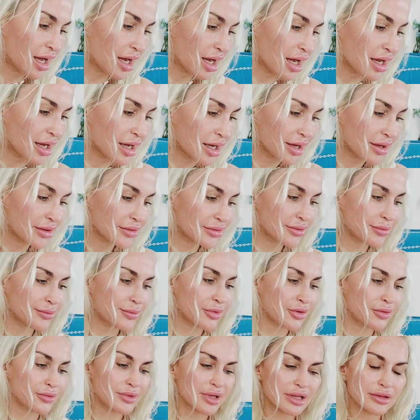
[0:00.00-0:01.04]
The
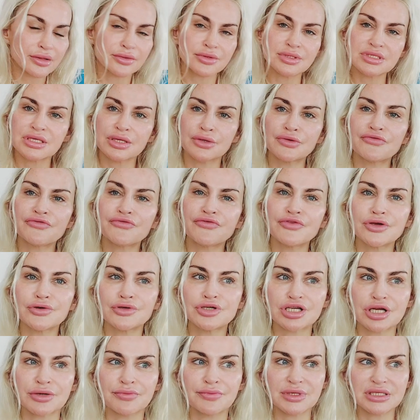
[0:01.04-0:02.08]
Moon, there's
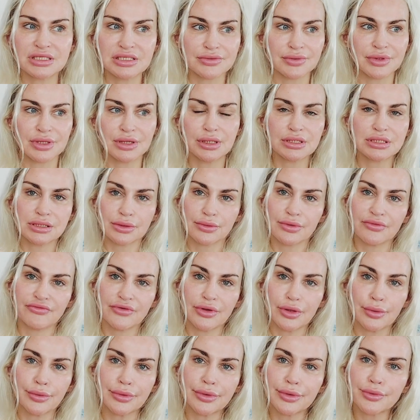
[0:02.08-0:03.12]
confusion between the two of
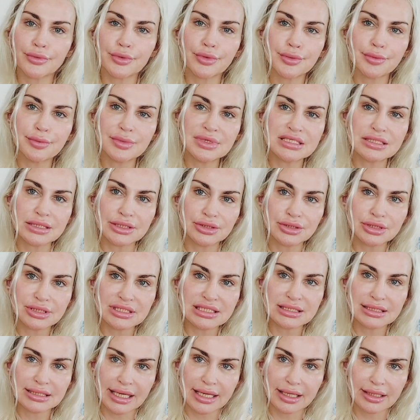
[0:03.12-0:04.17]
you. There were
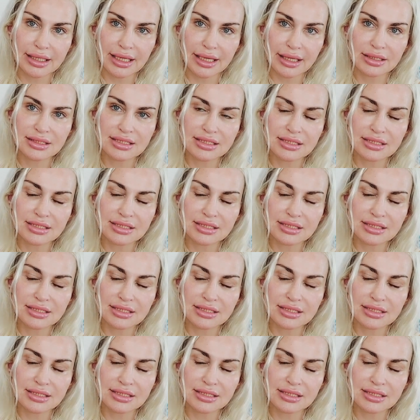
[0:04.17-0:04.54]
misunderstandings.